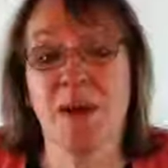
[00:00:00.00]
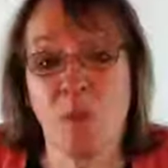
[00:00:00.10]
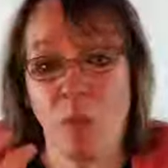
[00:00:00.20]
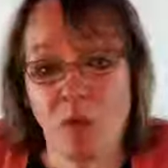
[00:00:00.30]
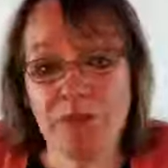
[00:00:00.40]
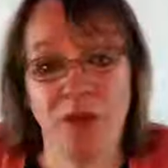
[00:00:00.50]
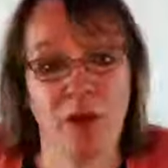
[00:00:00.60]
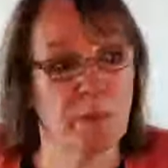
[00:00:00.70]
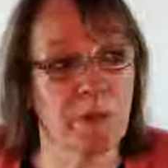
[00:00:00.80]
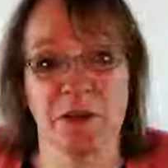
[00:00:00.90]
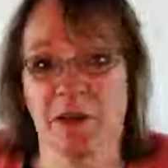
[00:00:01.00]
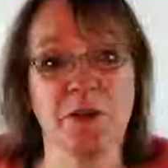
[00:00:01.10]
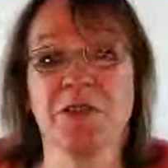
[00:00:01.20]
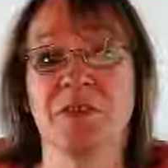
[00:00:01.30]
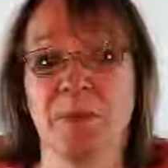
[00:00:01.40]
what you're hoping to
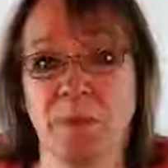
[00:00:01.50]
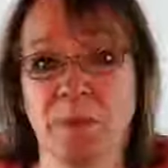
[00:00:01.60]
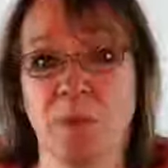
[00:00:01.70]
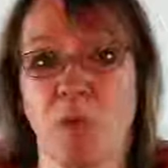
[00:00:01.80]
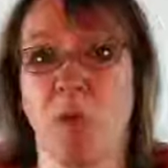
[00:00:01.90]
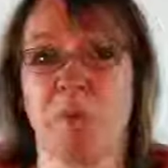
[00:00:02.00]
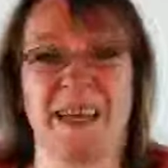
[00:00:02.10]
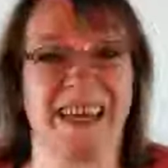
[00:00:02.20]
do is that people will be